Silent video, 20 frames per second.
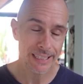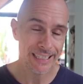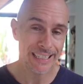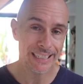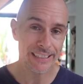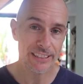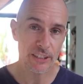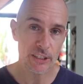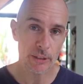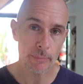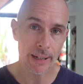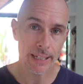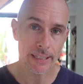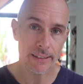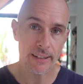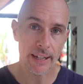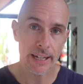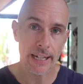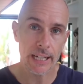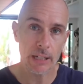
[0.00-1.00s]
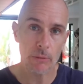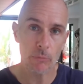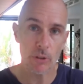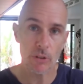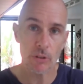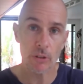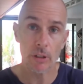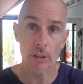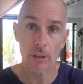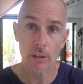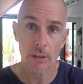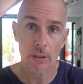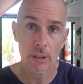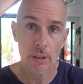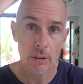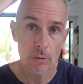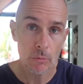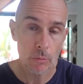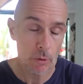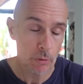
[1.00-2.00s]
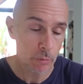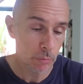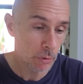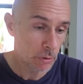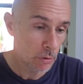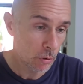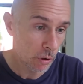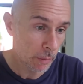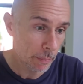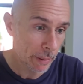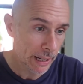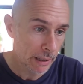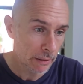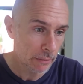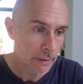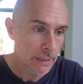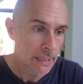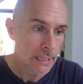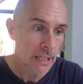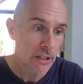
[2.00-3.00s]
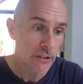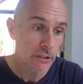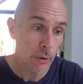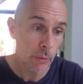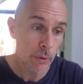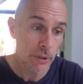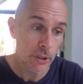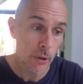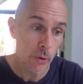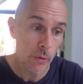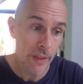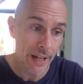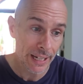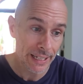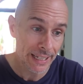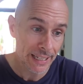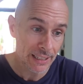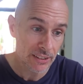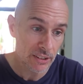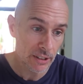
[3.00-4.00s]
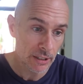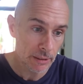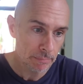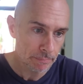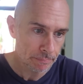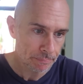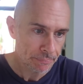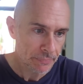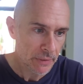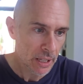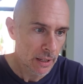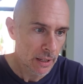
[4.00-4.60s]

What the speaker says: easier to maintain, which are what we're all about. So we'd do that next time.